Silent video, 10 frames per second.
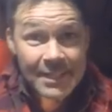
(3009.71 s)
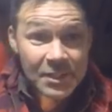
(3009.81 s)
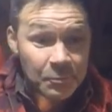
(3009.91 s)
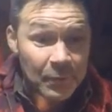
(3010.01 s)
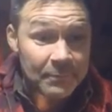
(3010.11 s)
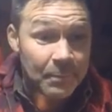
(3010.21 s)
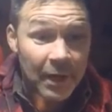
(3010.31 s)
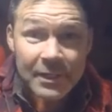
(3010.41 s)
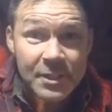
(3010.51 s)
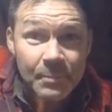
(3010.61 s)
this is what a
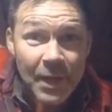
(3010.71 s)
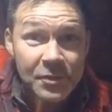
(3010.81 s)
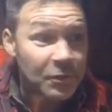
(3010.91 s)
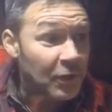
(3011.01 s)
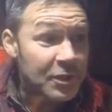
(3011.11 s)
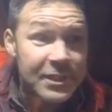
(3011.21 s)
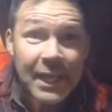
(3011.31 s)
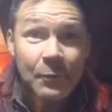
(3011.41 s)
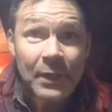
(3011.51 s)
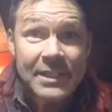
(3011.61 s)
bucking special looks
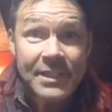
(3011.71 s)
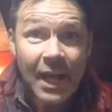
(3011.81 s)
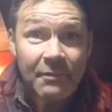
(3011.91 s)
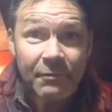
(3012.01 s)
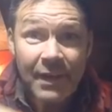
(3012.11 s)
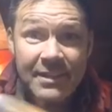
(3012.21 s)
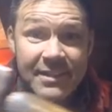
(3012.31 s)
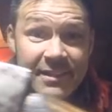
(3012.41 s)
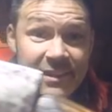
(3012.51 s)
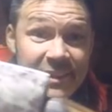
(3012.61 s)
like when it's done,
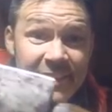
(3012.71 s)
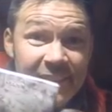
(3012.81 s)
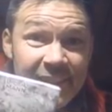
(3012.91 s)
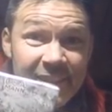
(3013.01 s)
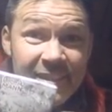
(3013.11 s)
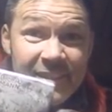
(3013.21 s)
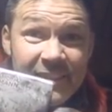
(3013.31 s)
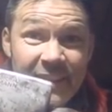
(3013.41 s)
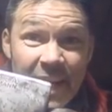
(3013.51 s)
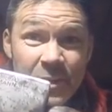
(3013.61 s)
friends.
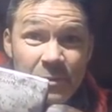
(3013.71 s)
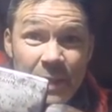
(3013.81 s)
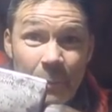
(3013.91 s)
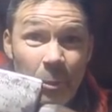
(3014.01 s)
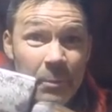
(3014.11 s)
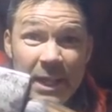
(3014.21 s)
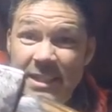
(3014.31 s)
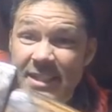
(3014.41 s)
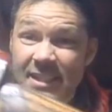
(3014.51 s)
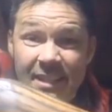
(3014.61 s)
I do double
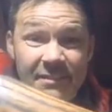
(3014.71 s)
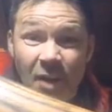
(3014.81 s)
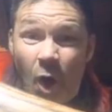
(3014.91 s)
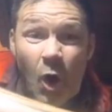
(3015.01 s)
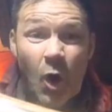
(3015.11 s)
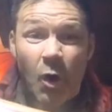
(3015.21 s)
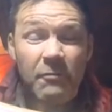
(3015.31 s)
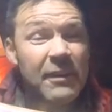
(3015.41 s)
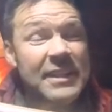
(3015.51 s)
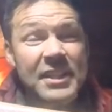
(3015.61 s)
bits and all
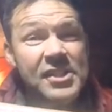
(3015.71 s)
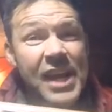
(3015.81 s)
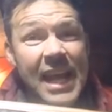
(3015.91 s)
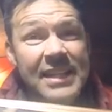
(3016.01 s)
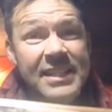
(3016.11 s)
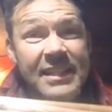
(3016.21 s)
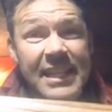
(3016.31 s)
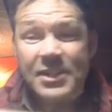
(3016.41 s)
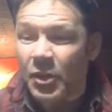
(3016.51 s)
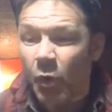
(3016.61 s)
vintage heads.
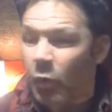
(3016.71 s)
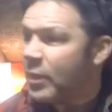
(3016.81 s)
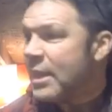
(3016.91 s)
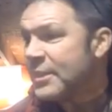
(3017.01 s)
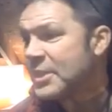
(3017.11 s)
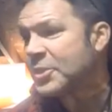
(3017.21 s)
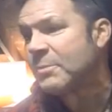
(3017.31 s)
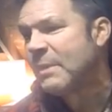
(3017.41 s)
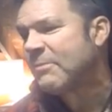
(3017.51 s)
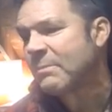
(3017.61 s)
These are old. This
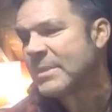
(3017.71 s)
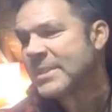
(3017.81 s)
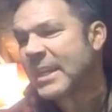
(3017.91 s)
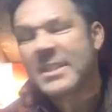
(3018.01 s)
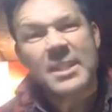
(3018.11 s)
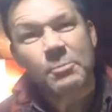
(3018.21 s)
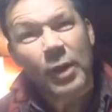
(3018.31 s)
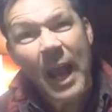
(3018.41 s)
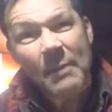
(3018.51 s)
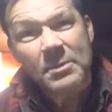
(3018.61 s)
could be from the 60s,
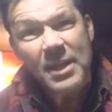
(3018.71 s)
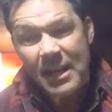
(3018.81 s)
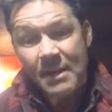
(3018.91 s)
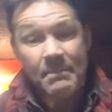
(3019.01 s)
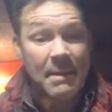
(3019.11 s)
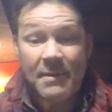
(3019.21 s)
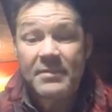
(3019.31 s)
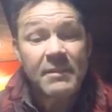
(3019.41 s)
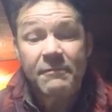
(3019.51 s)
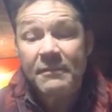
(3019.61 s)
perhaps, maybe
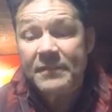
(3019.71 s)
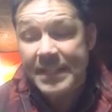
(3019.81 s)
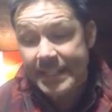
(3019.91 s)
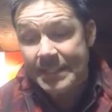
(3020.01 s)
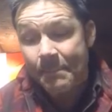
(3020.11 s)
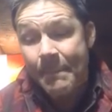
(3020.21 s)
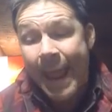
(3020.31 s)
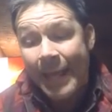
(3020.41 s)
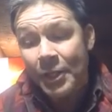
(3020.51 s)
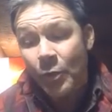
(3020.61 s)
even the 50s. It's a
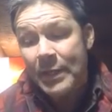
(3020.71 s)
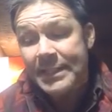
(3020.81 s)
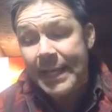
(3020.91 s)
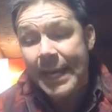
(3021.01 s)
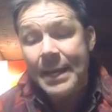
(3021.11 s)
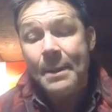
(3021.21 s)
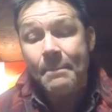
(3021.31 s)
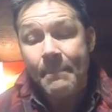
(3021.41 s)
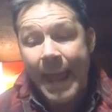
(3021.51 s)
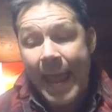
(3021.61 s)
man, USA
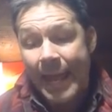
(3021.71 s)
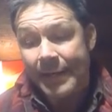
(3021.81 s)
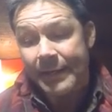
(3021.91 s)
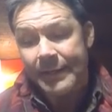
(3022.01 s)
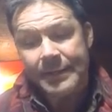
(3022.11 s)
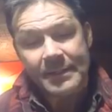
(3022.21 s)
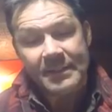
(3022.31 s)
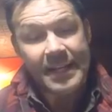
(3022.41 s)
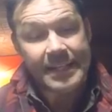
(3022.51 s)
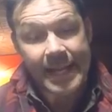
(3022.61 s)
man.
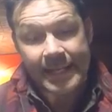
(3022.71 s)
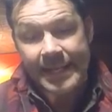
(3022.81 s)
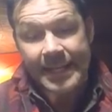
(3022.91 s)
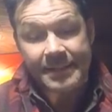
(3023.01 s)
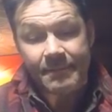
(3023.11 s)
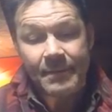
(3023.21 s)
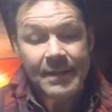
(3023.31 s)
It, it, it,